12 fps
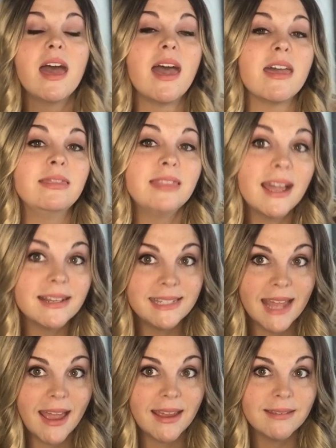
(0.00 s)
and that
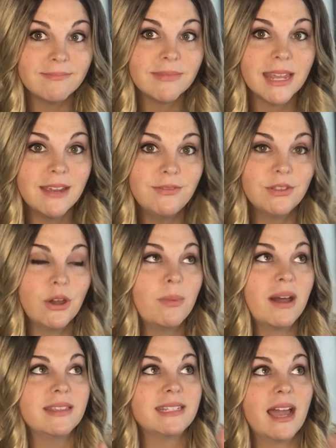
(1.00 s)
day, even though
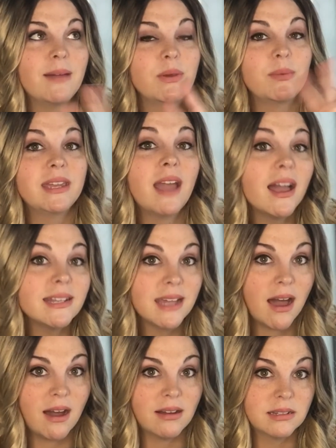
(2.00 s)
by the time that we got to
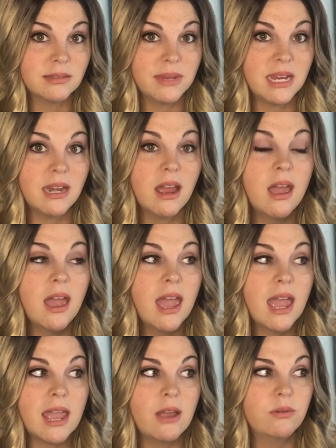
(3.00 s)
Hogsmeade,
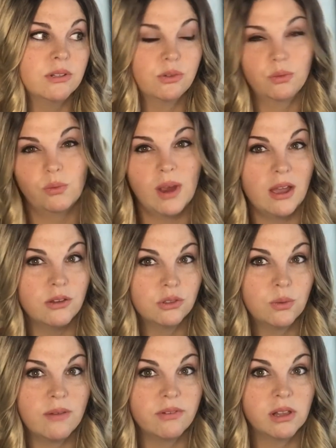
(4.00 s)
it was around
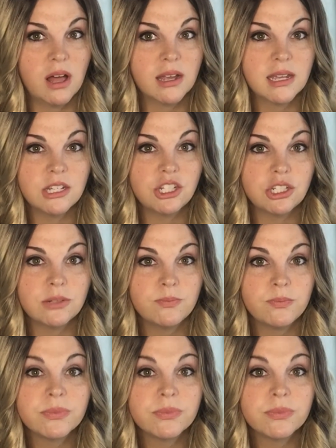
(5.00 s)
12 o'clock-ish,